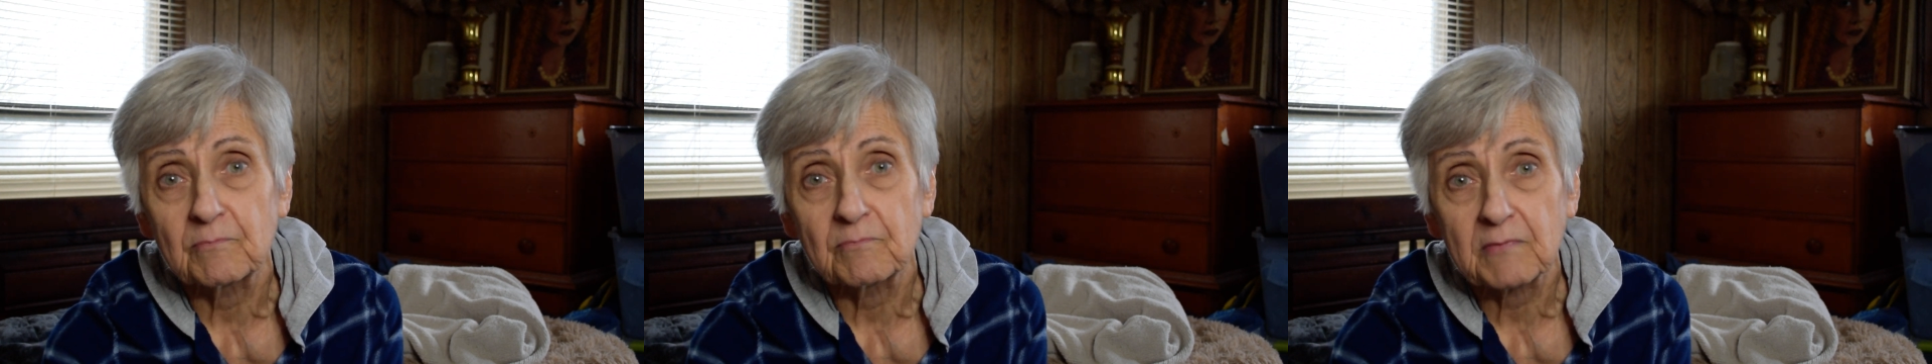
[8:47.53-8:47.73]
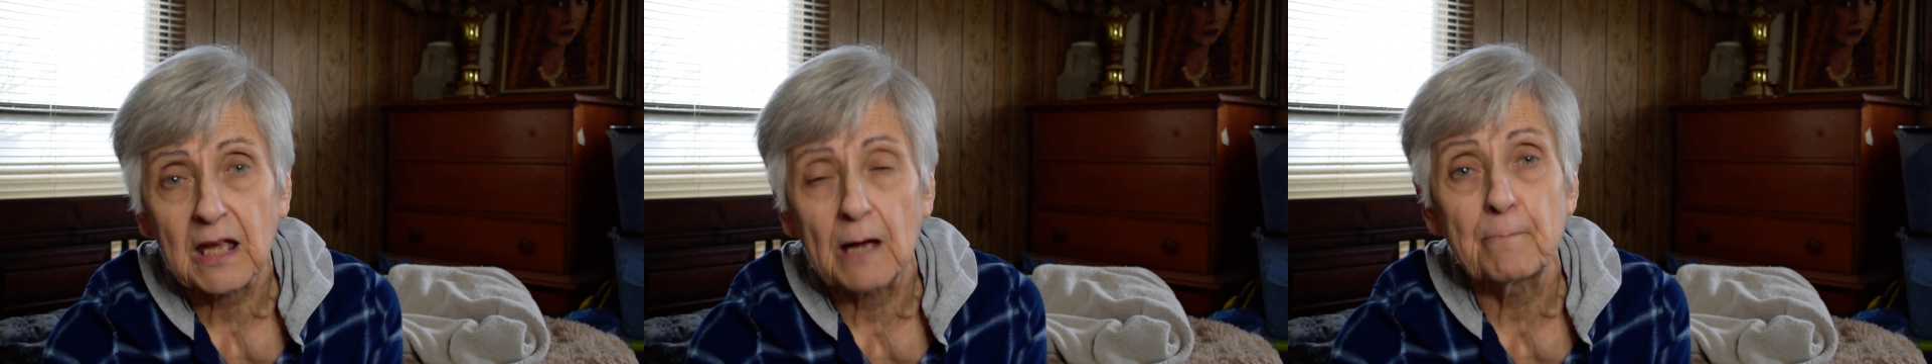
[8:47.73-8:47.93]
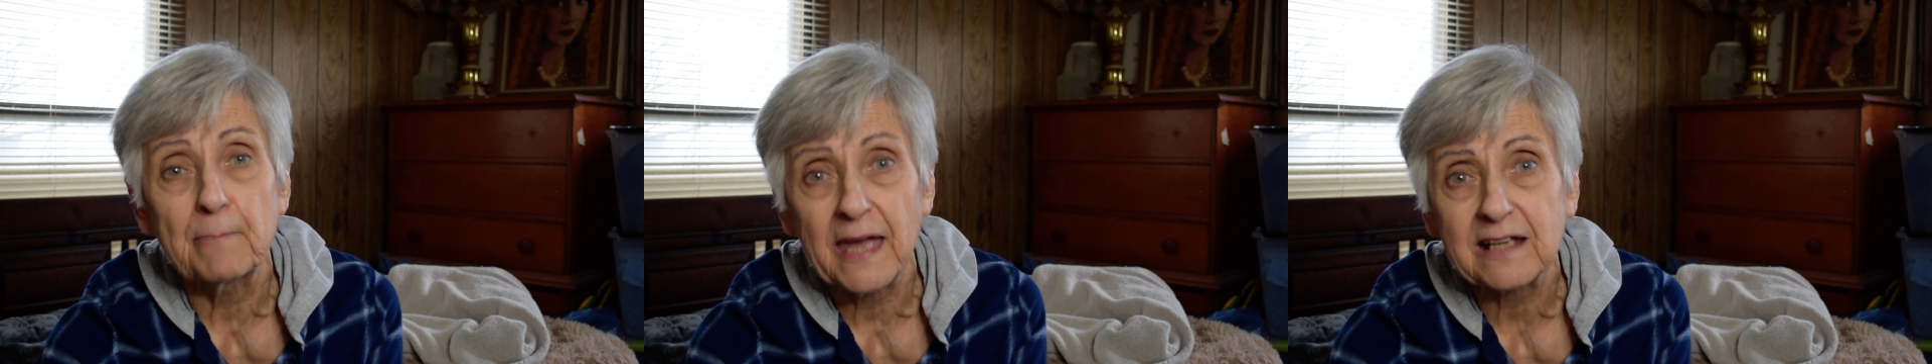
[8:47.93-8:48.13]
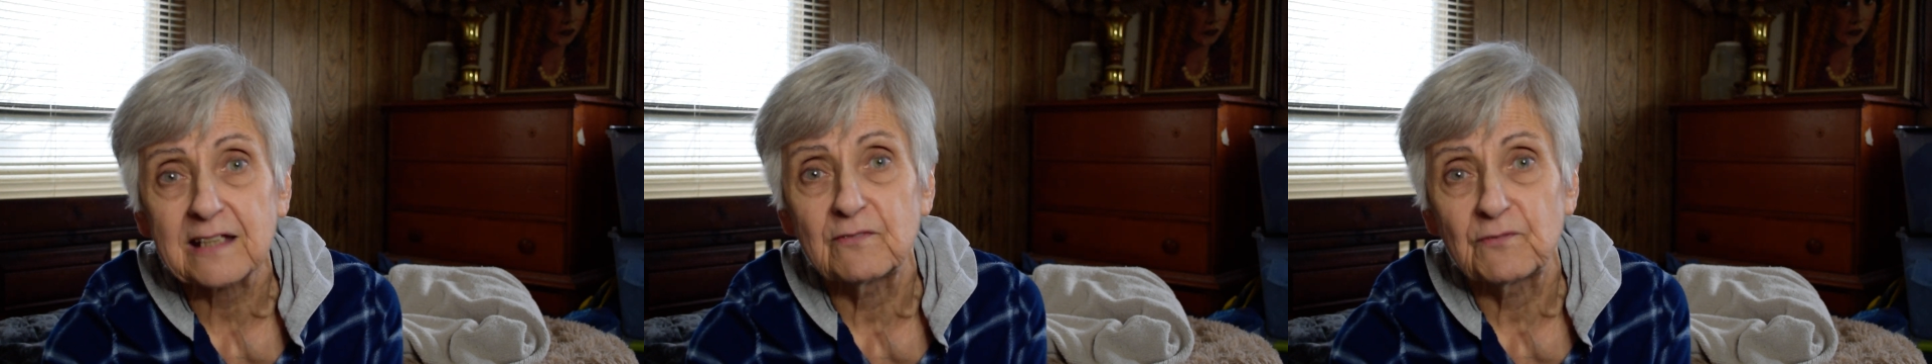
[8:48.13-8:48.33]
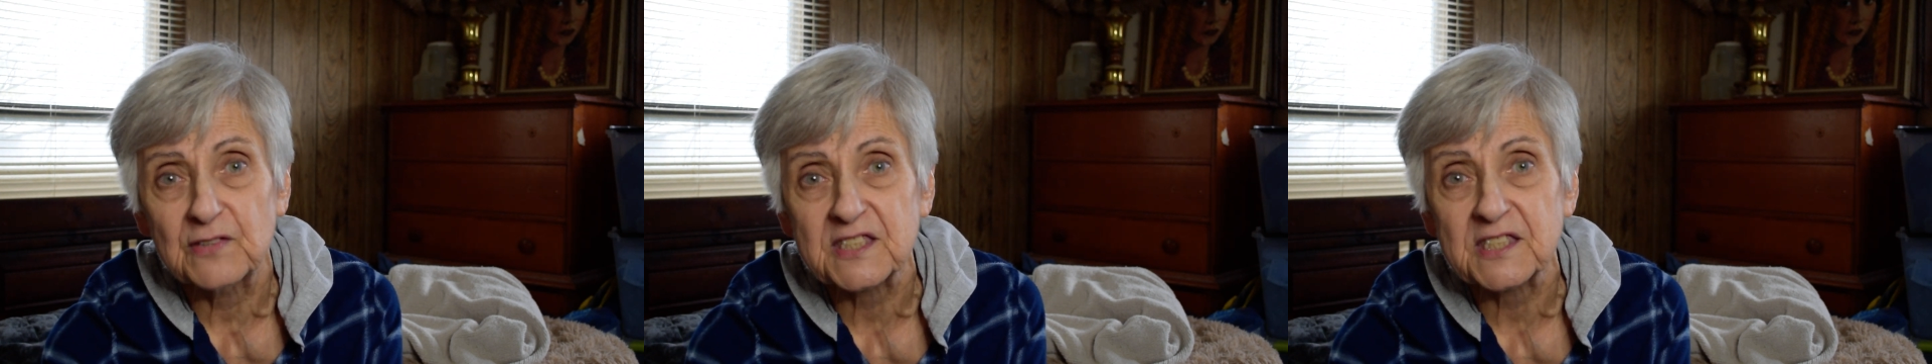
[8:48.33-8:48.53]
Come back
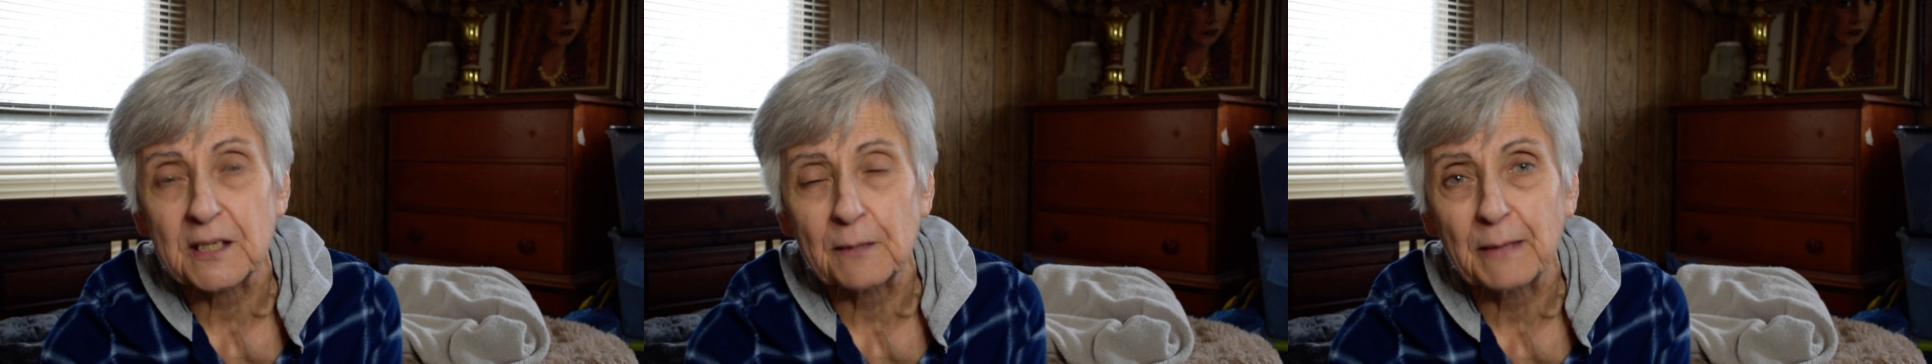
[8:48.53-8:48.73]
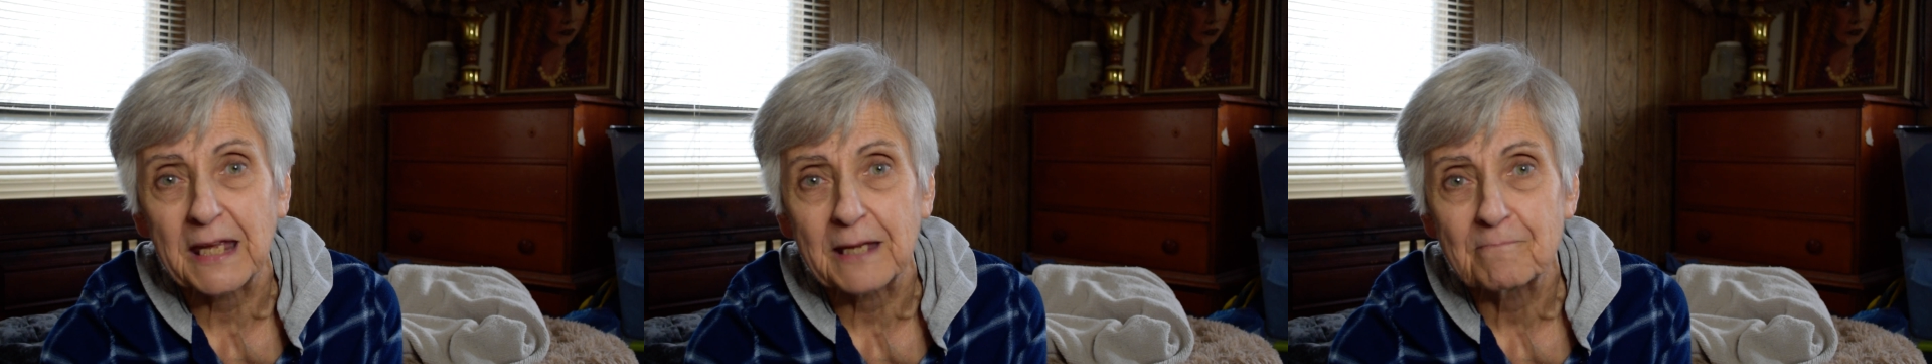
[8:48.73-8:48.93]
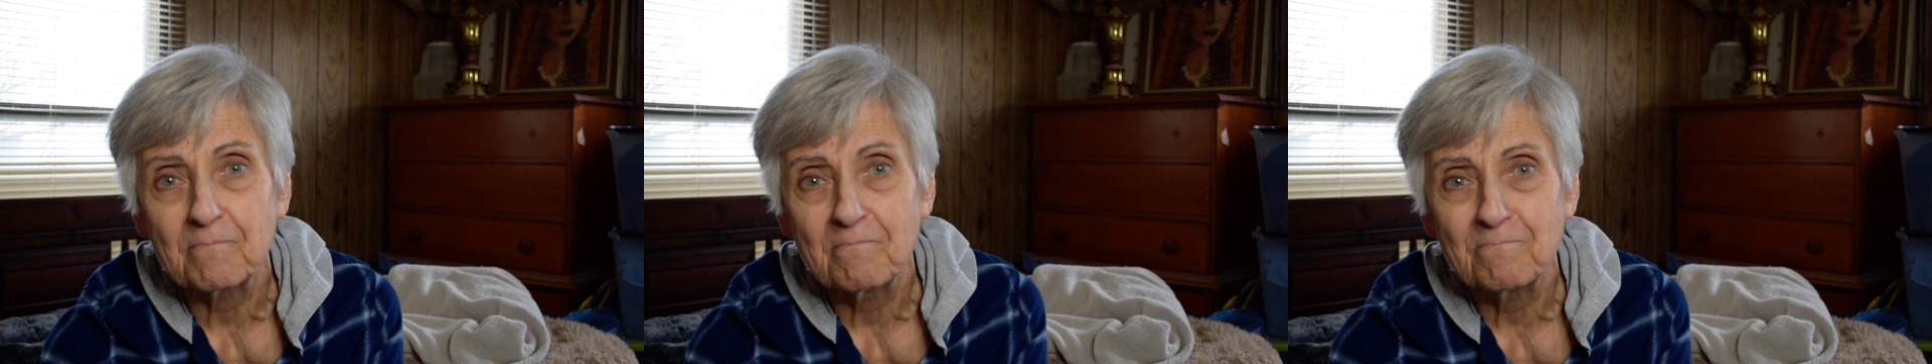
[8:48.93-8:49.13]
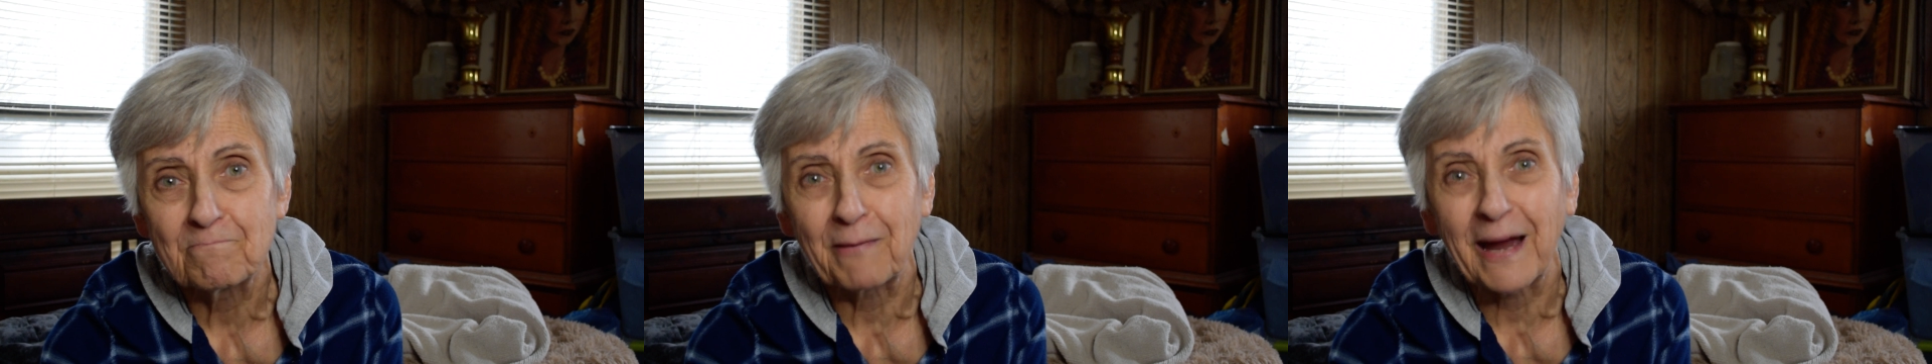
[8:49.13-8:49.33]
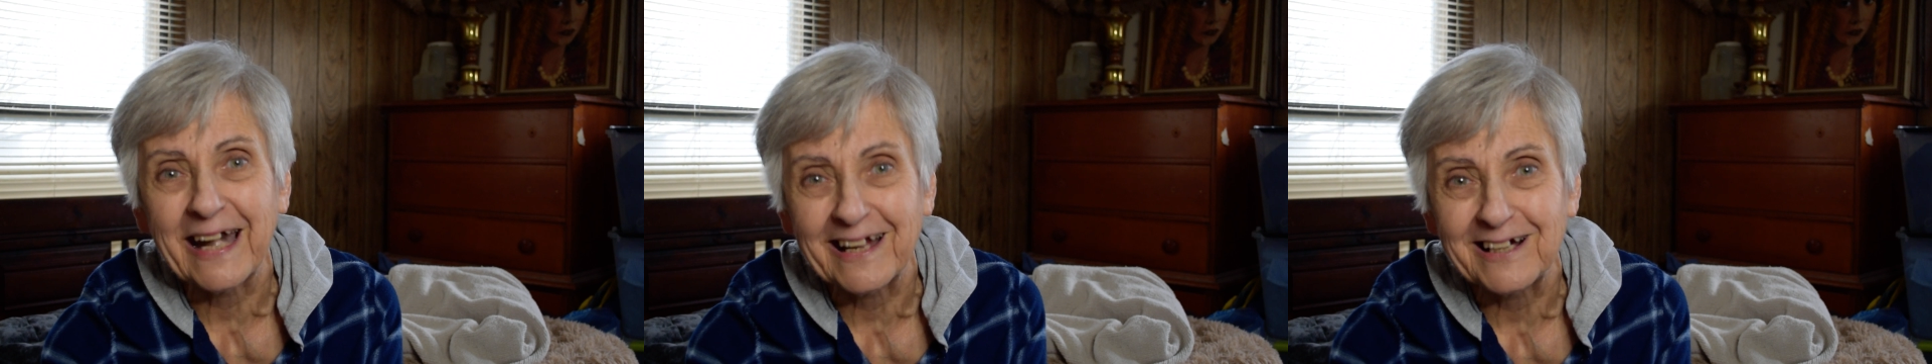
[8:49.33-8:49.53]
and visit me.
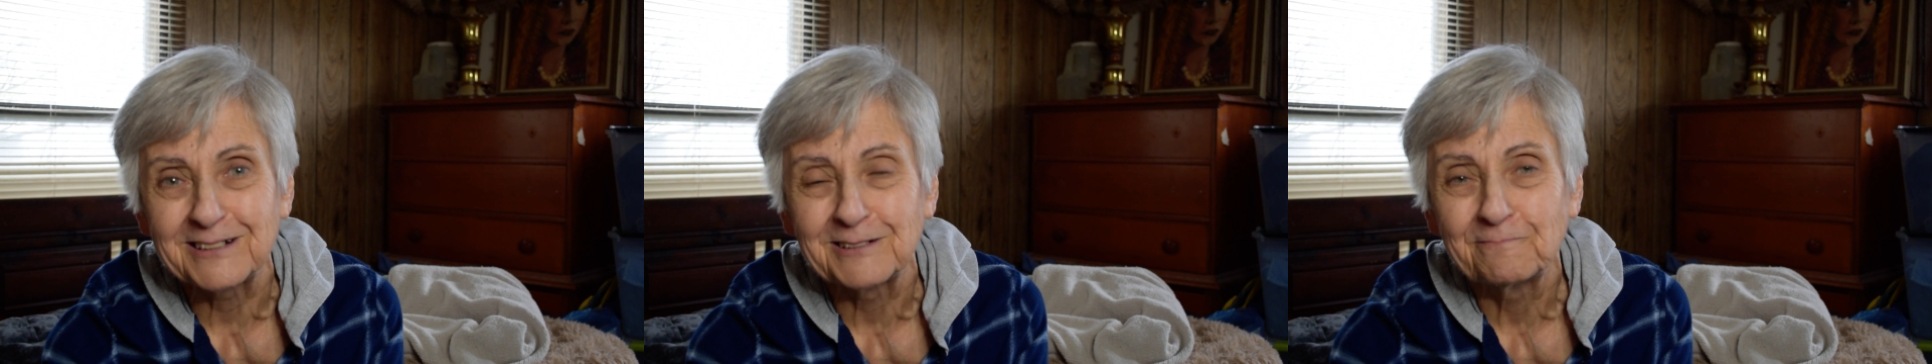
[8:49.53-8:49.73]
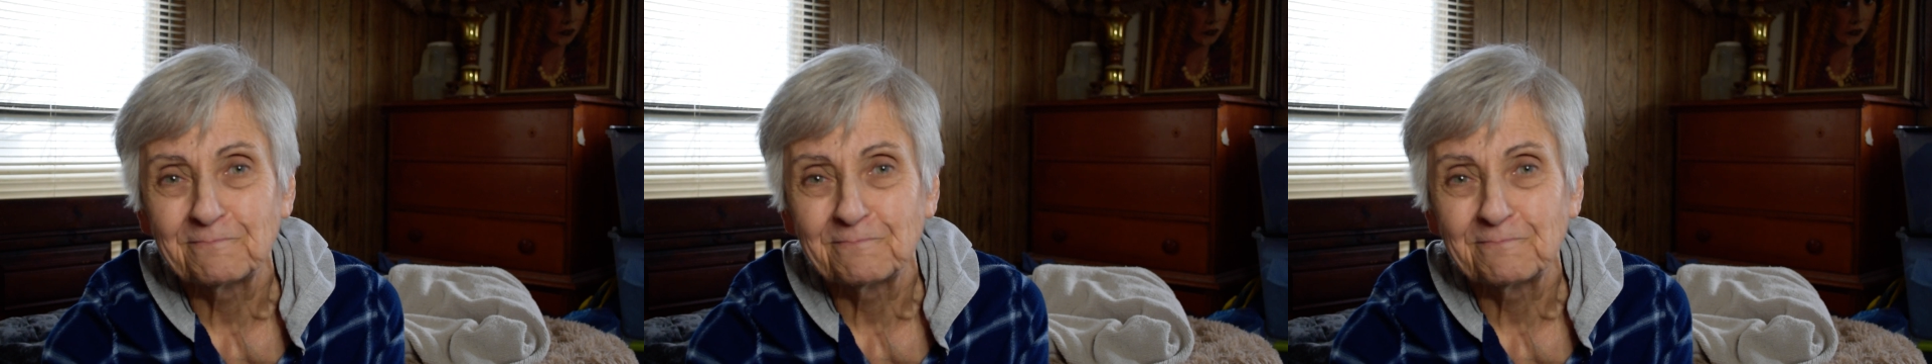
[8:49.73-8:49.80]
Bye now.